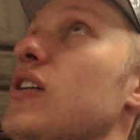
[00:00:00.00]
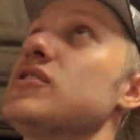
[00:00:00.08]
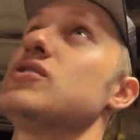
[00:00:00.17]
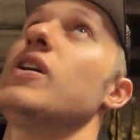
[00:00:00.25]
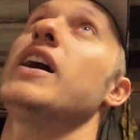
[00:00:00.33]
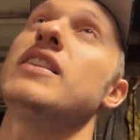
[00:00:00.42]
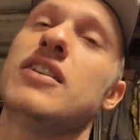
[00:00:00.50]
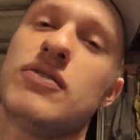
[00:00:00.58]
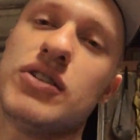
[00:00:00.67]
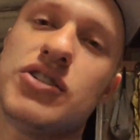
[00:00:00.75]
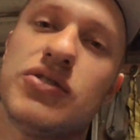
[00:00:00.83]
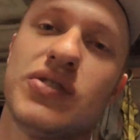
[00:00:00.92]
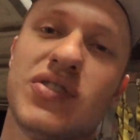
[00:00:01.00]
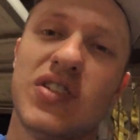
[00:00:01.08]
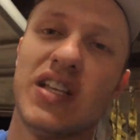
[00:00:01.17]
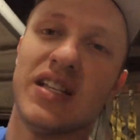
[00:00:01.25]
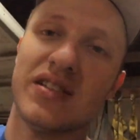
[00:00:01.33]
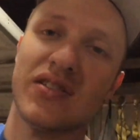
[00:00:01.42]
also had the original
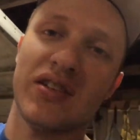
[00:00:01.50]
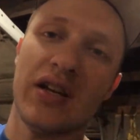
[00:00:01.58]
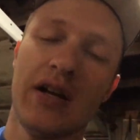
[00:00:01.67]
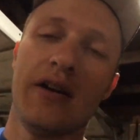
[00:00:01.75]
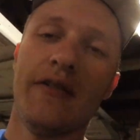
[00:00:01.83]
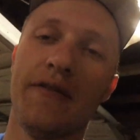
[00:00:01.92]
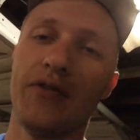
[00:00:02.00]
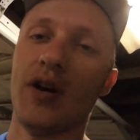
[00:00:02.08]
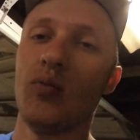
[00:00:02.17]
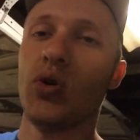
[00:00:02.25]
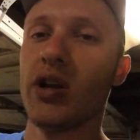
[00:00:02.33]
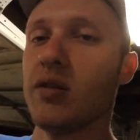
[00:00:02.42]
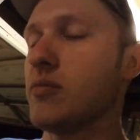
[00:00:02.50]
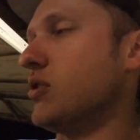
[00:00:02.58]
seats from one of the